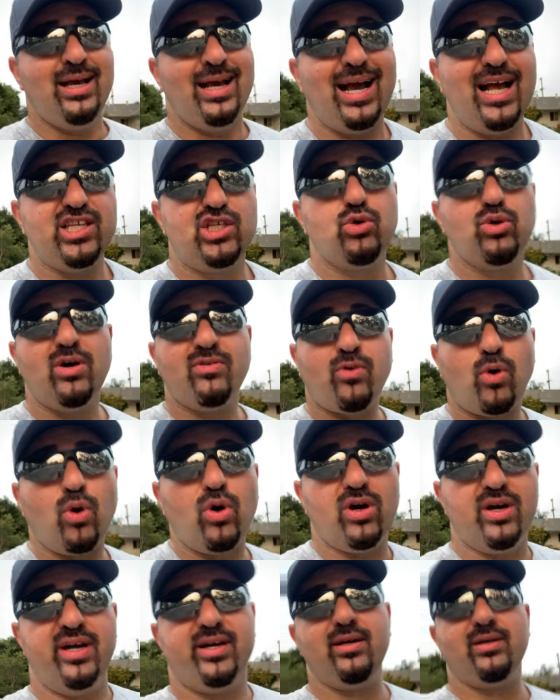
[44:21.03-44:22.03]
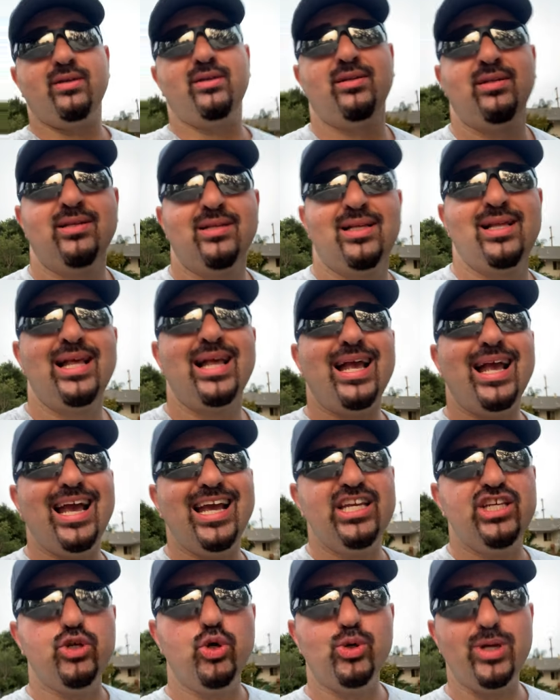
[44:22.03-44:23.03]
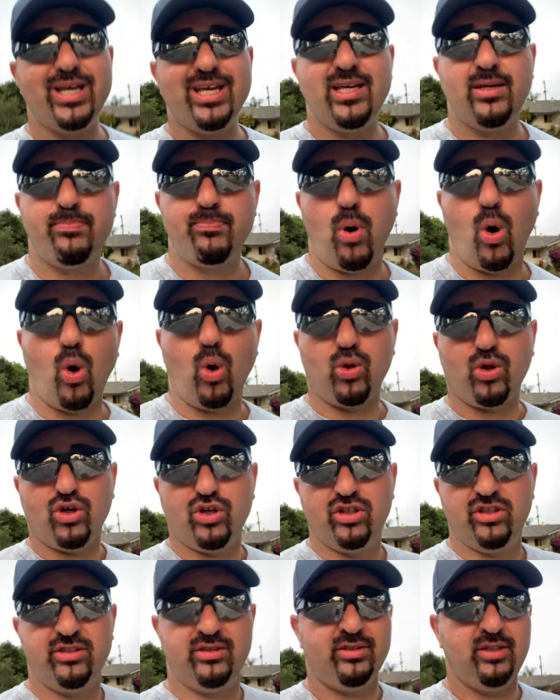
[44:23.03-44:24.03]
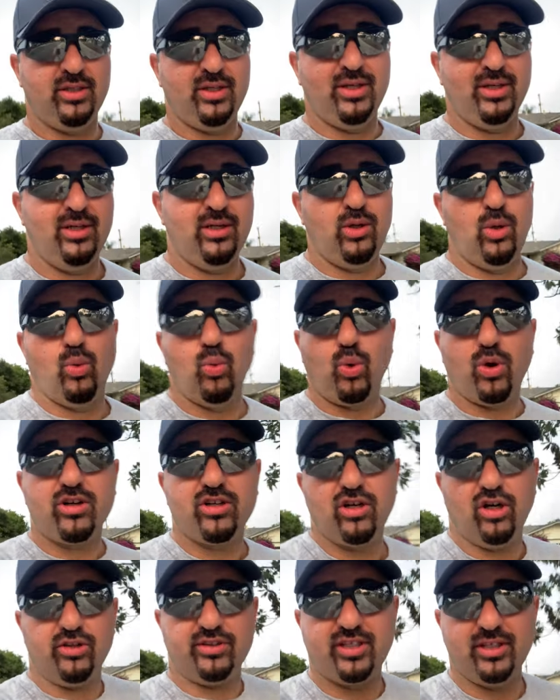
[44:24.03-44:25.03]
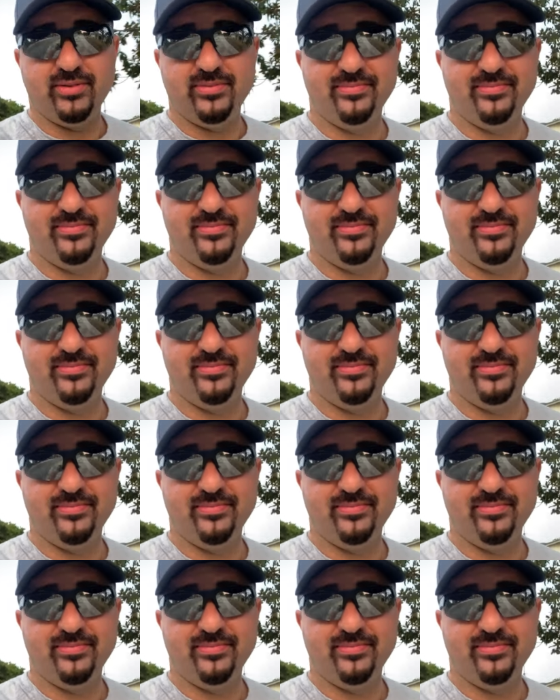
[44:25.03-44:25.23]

and to avoid a unipolar world.